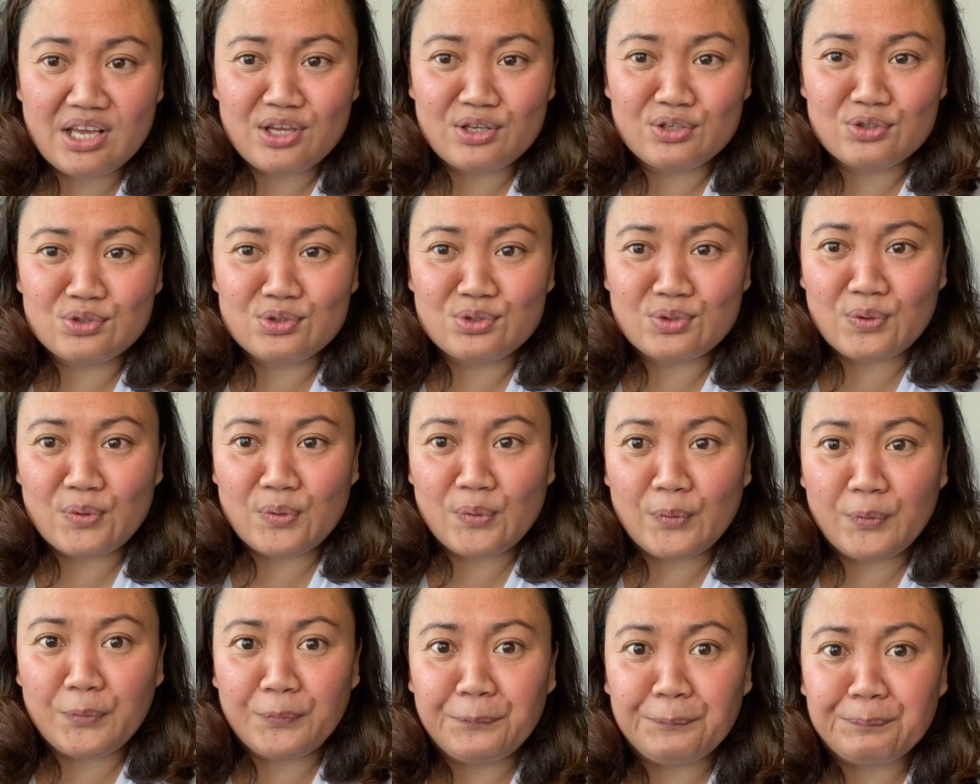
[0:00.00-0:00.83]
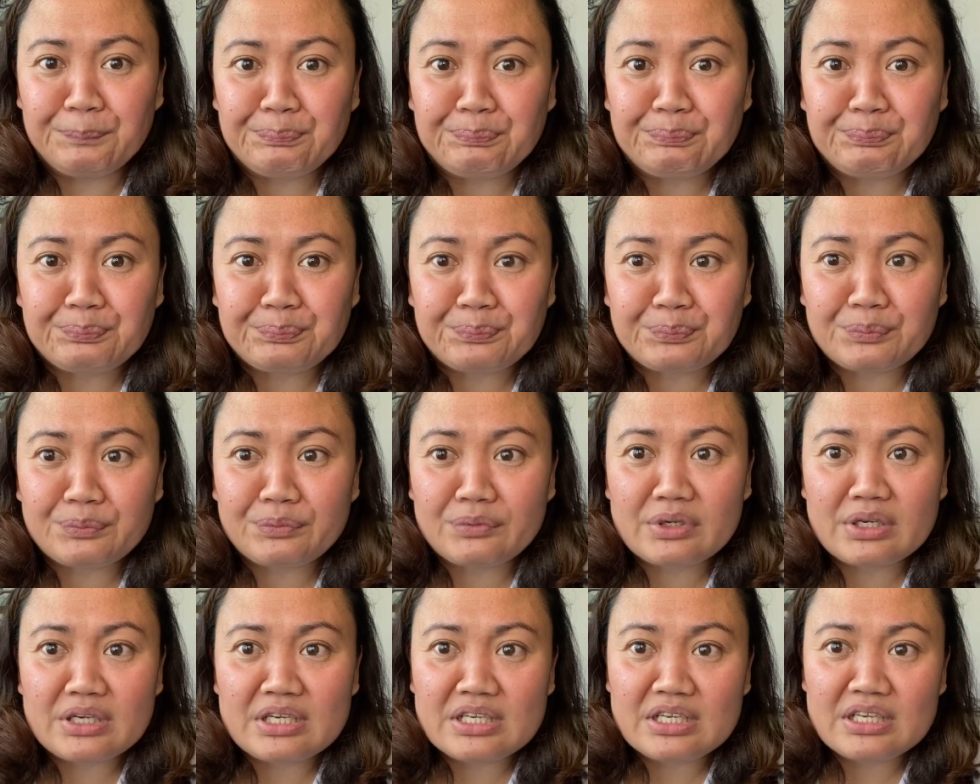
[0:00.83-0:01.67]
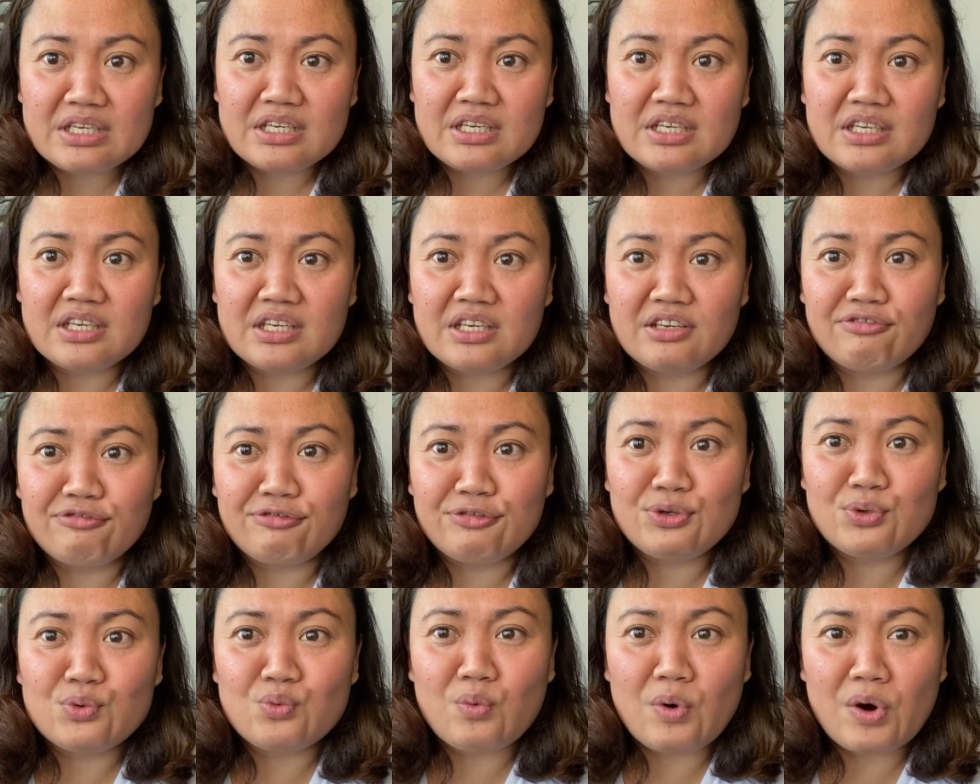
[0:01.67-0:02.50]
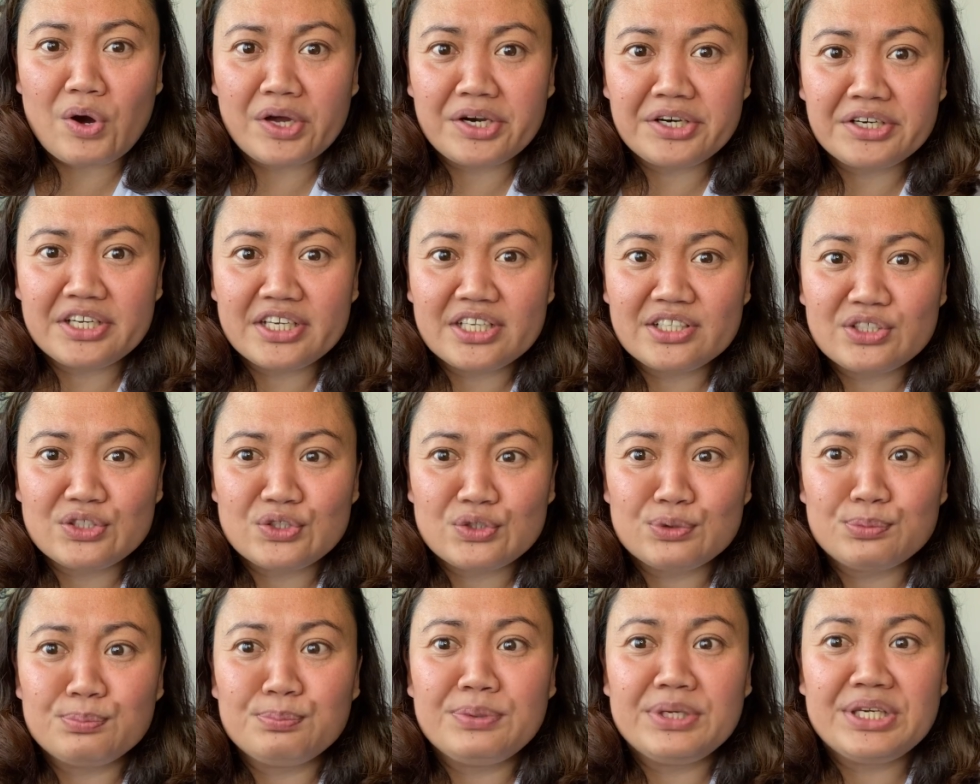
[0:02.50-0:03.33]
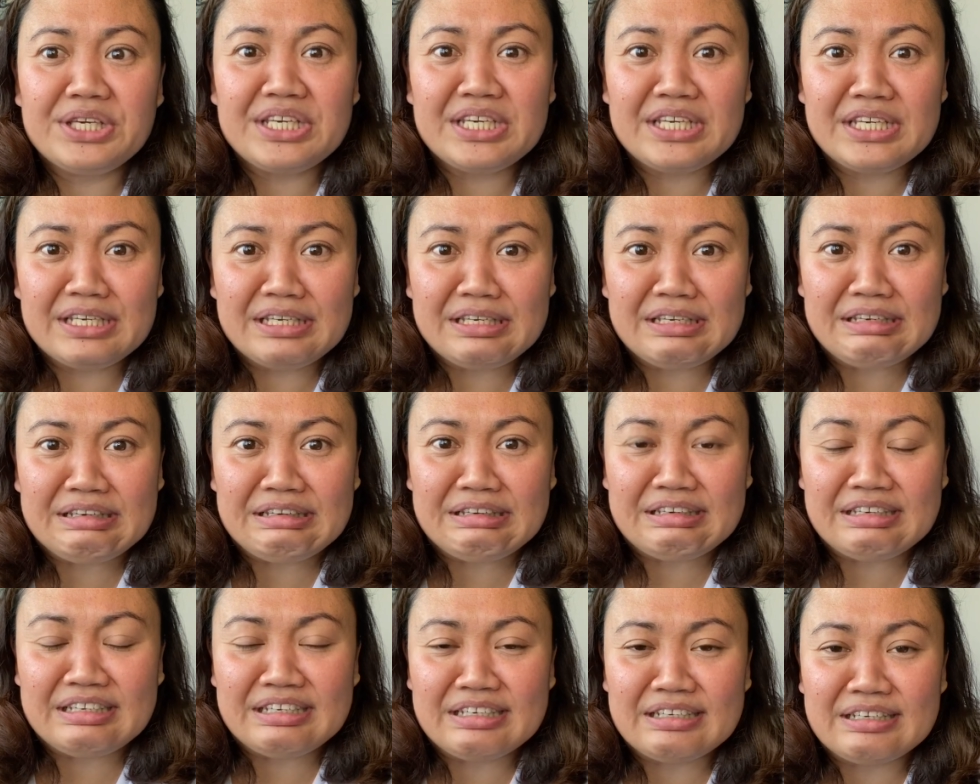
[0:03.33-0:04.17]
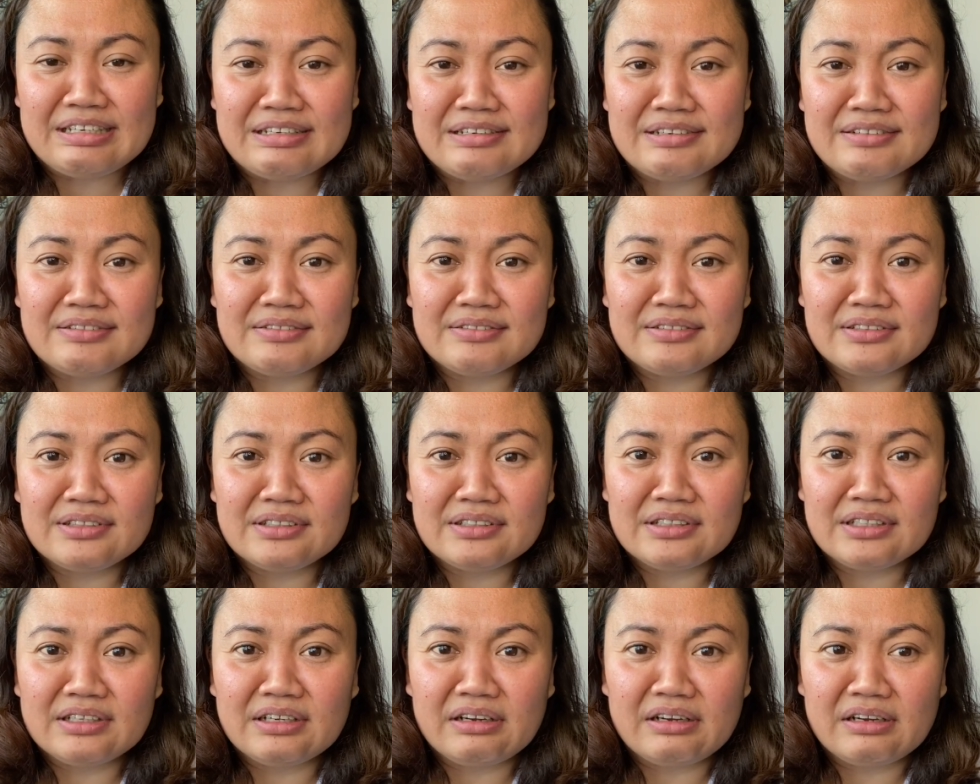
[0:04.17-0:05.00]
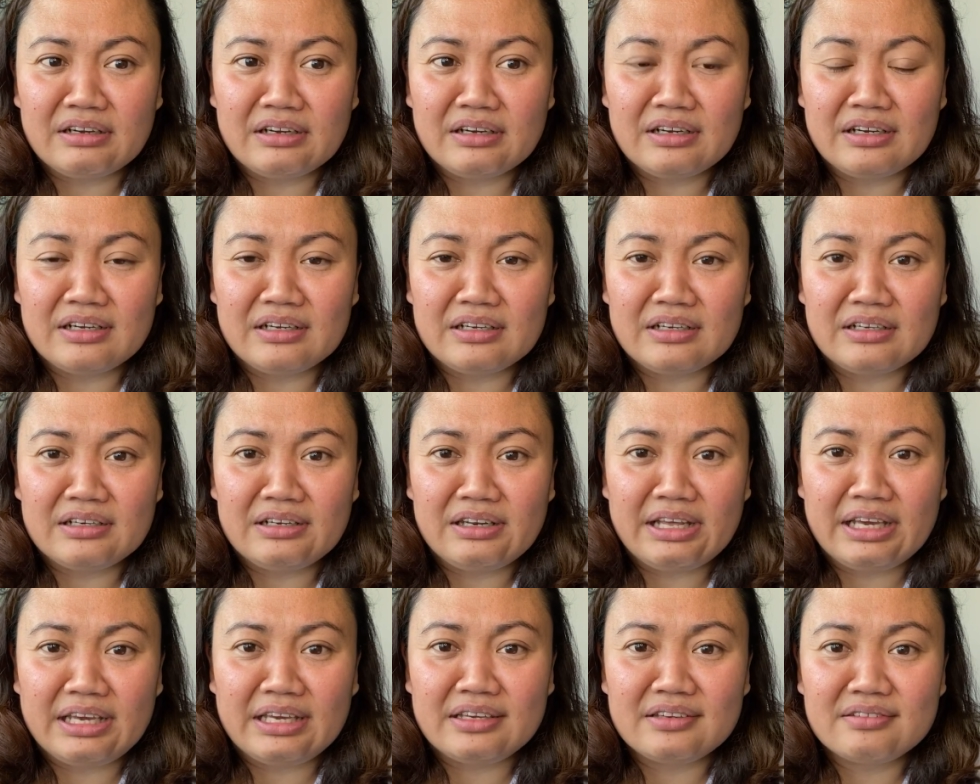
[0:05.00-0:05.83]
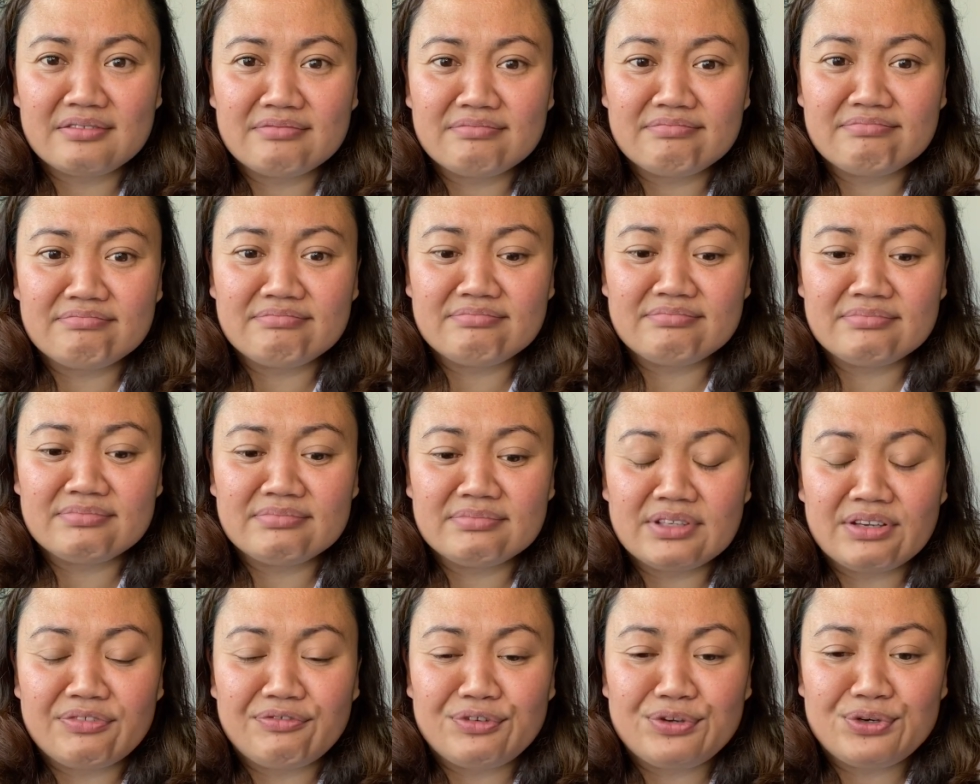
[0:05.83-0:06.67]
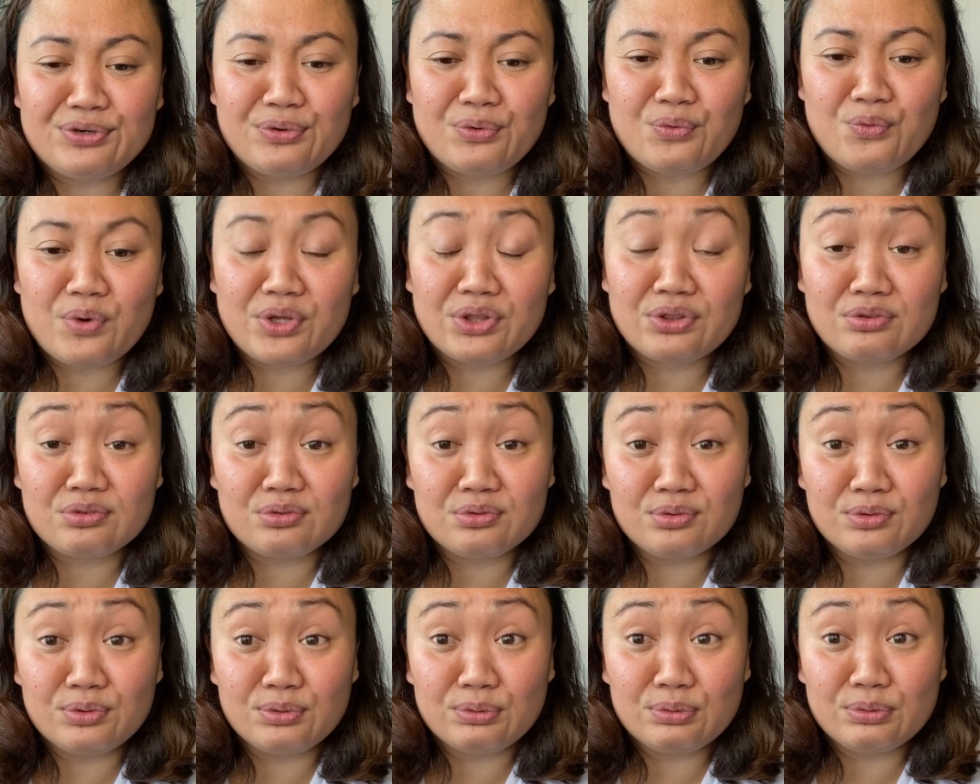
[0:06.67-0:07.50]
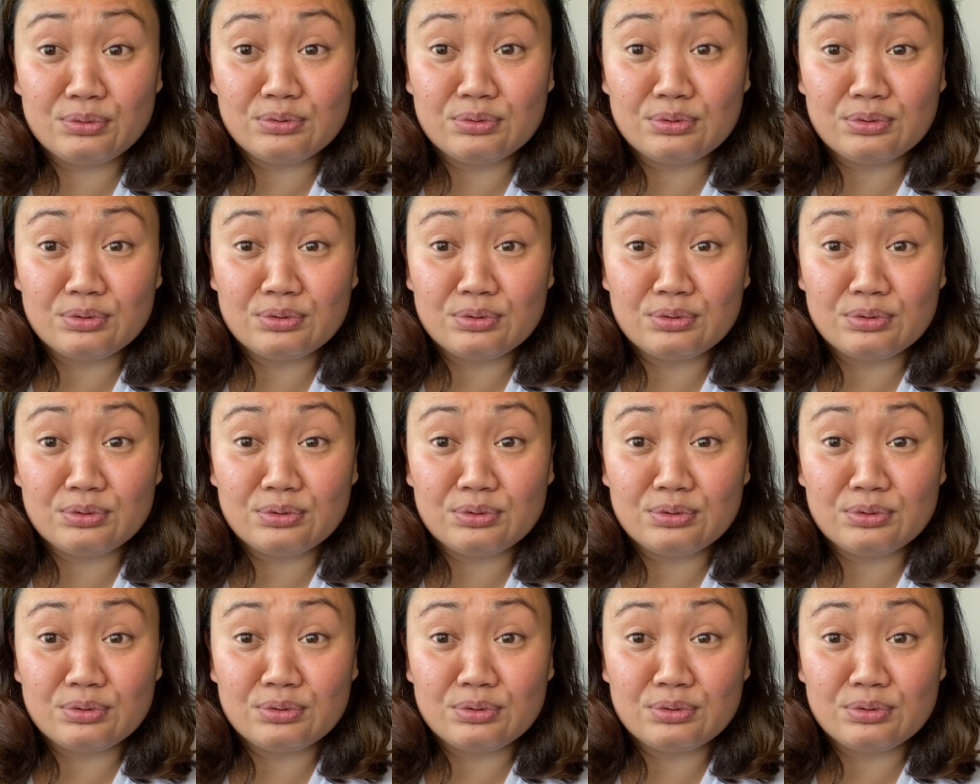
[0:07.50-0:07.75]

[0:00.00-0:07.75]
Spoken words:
So if you want it to be like, if you don't want to